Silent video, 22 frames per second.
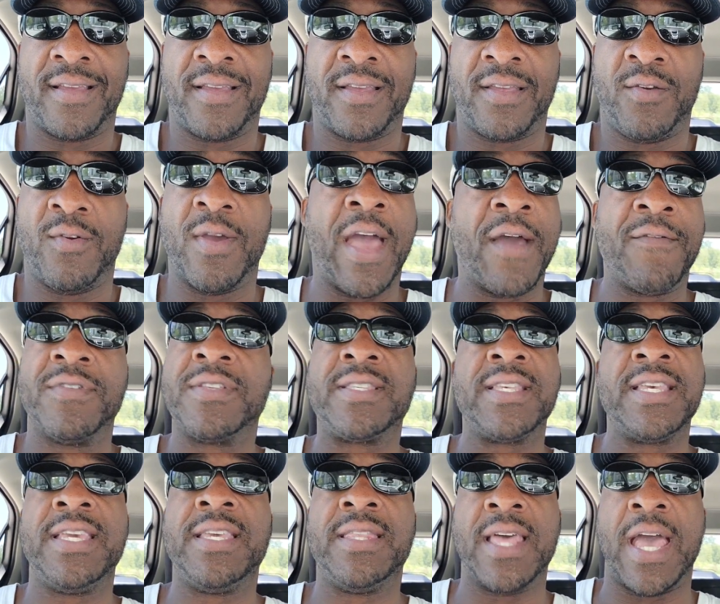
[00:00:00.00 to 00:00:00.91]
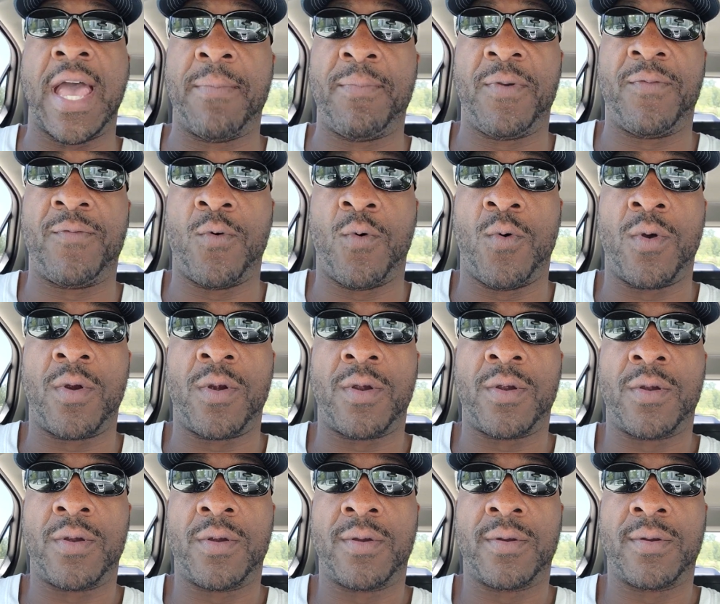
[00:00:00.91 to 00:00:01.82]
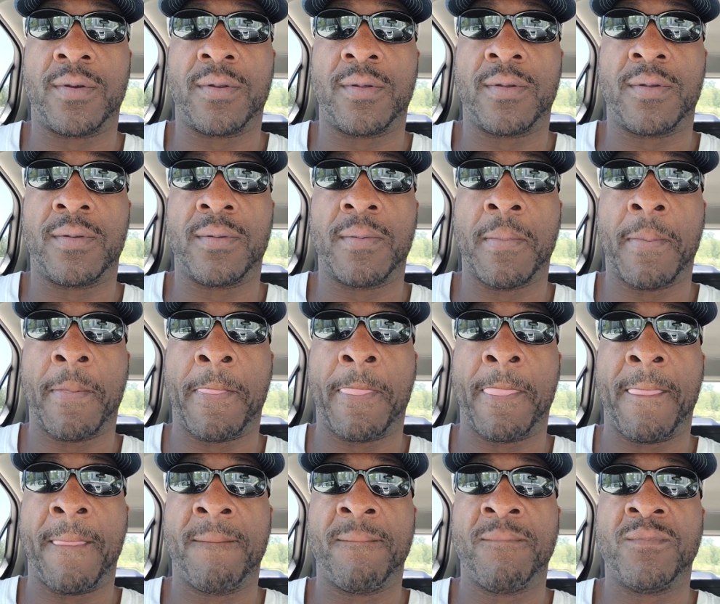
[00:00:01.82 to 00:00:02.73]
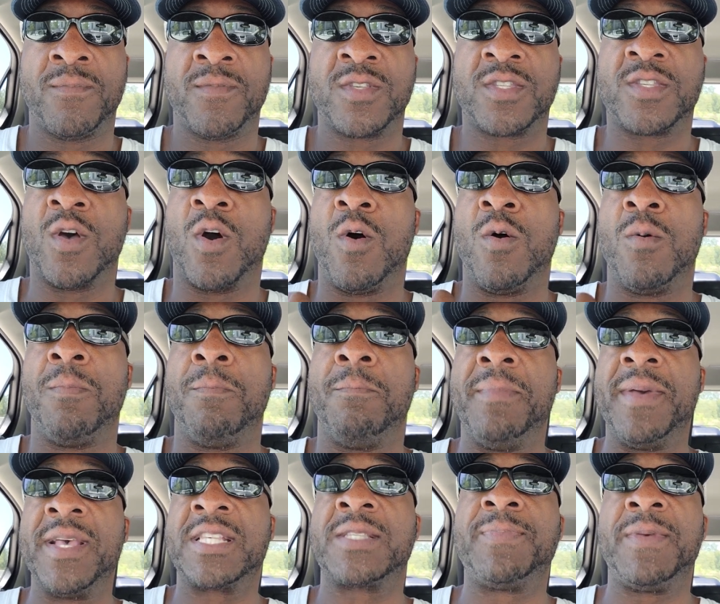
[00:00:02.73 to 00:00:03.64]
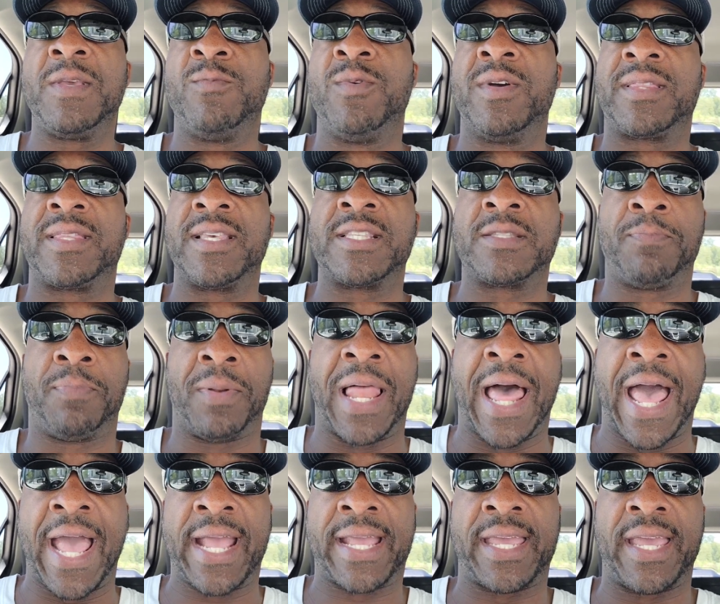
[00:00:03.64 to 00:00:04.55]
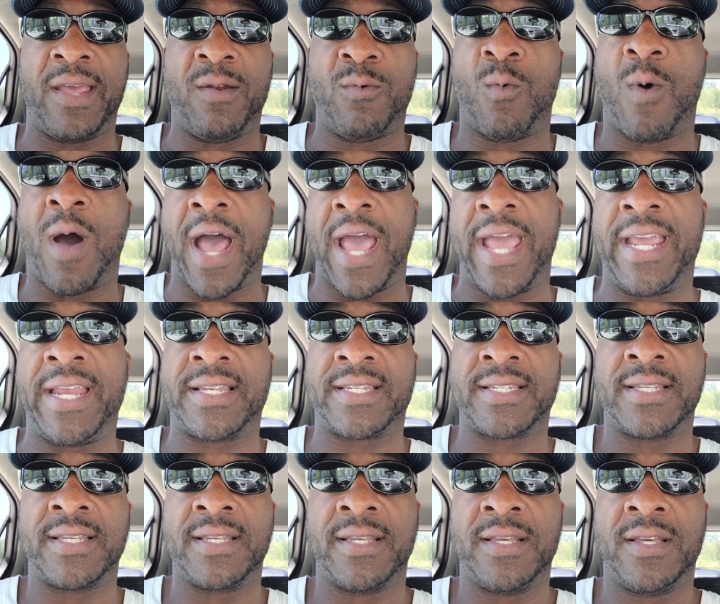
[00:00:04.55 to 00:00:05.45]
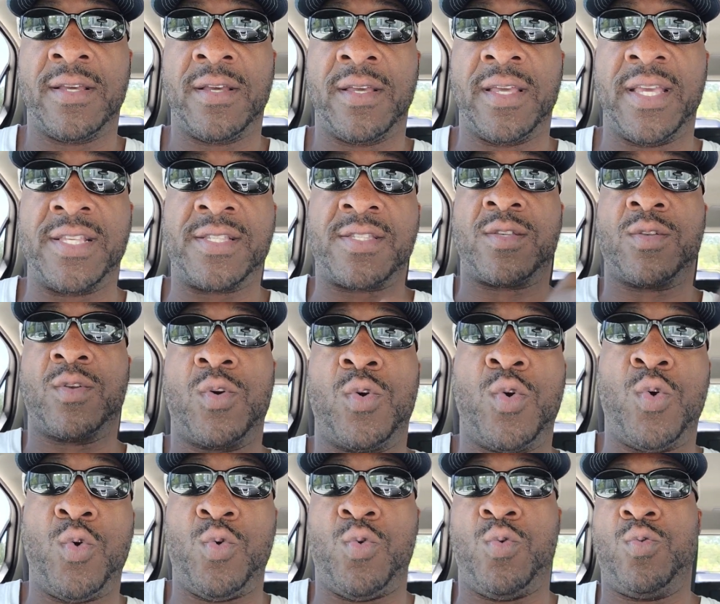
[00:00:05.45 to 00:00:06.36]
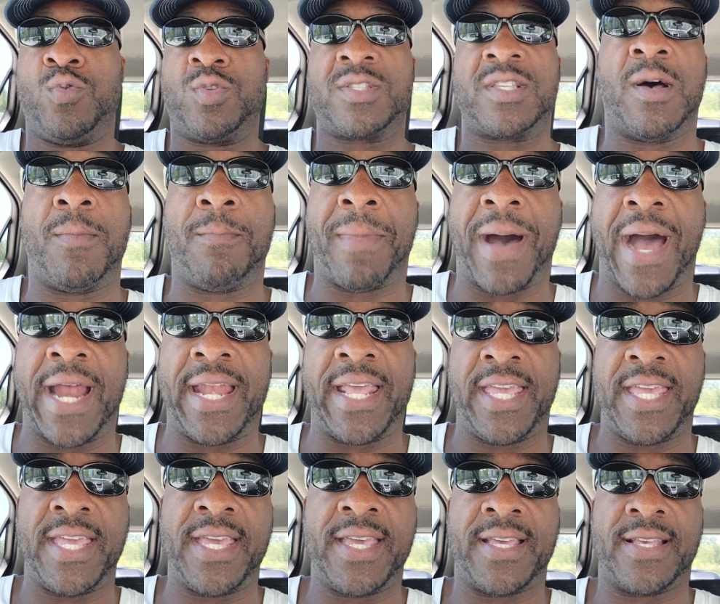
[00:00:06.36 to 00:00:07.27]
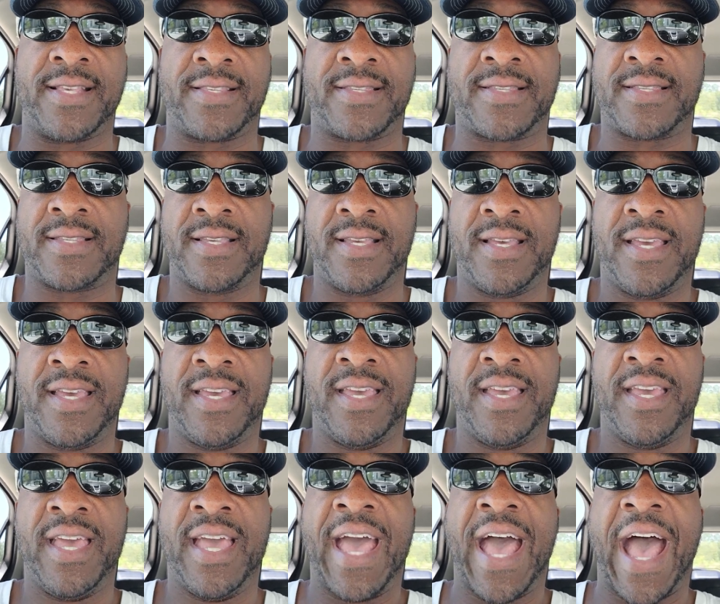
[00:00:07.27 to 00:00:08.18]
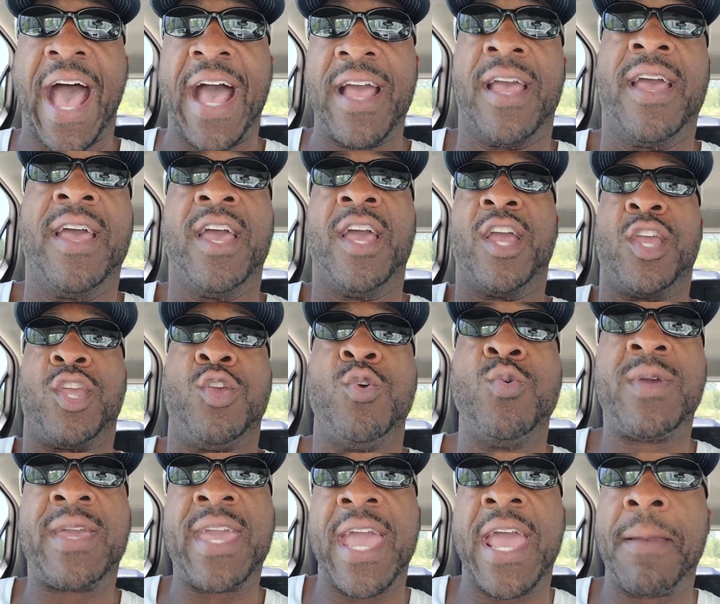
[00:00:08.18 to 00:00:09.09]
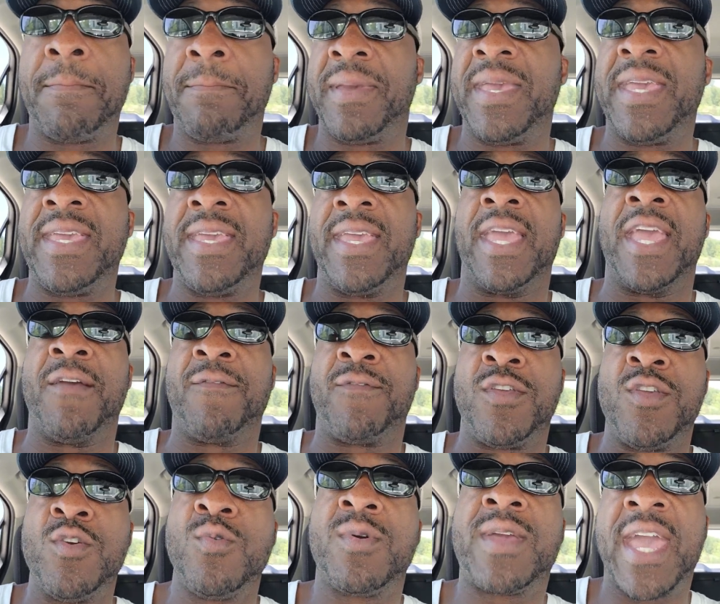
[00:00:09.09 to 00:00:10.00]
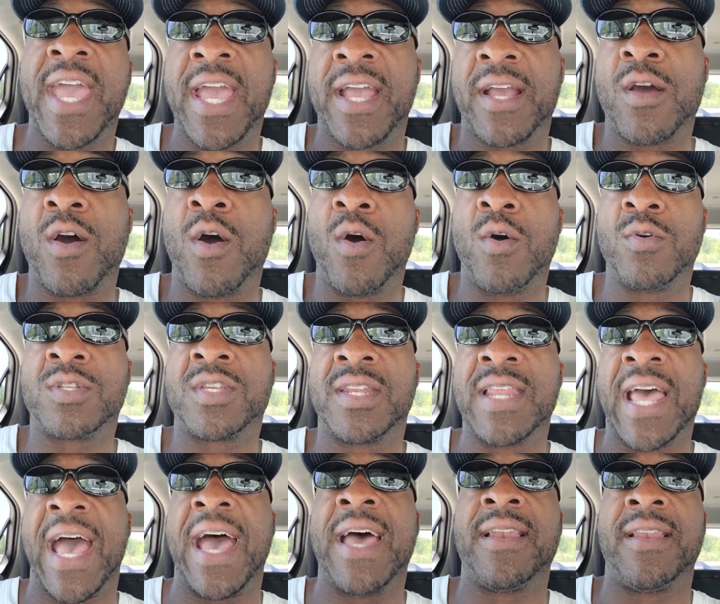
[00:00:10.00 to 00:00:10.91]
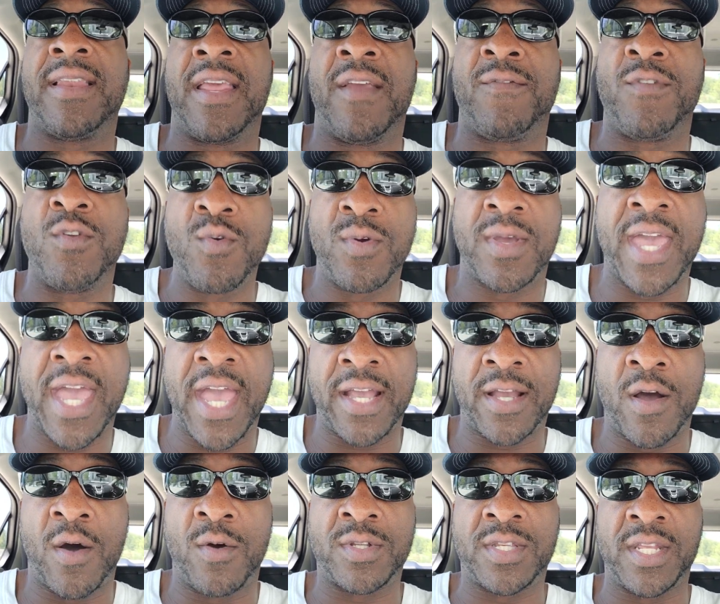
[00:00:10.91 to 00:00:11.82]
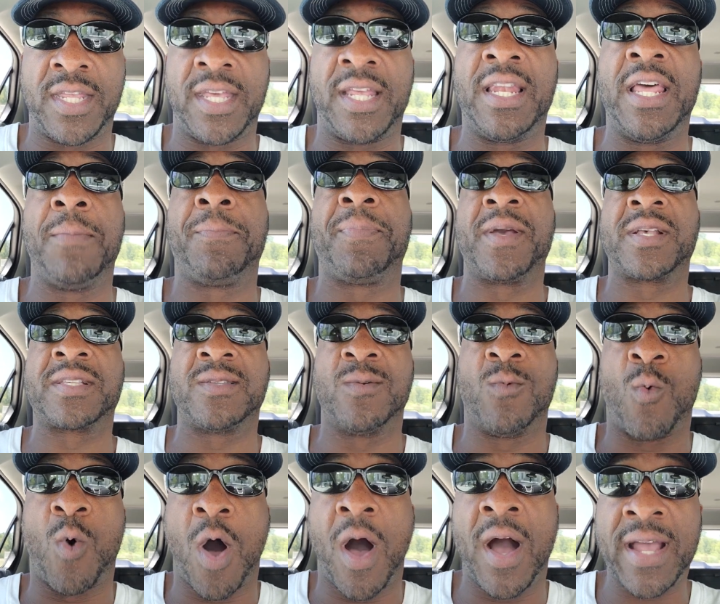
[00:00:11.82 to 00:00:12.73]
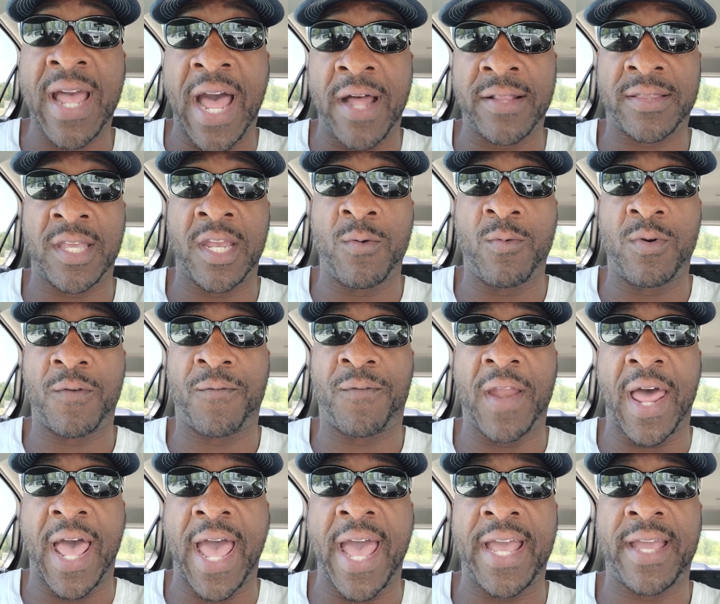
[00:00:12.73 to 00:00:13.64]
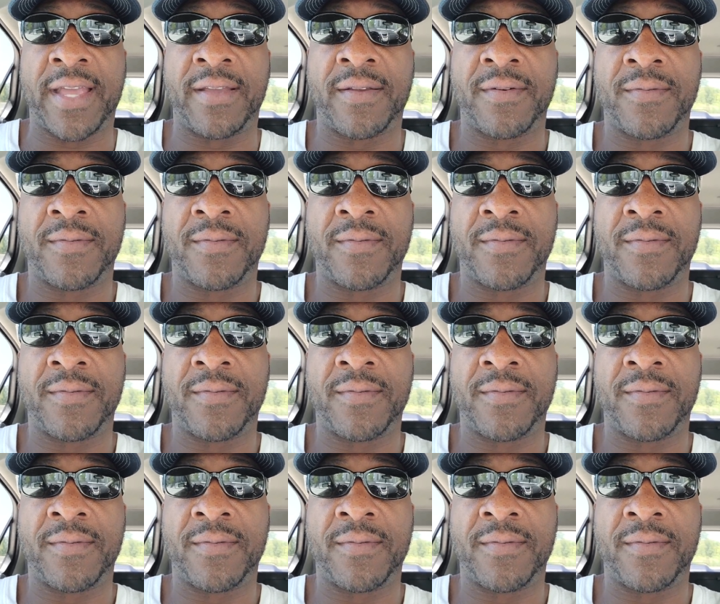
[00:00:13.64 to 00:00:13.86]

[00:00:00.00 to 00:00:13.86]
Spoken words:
You haven't seen that before. So miss me with this black and white is who somebody is. You can't be, if you can't go to the Olympics and walk out there with a flag,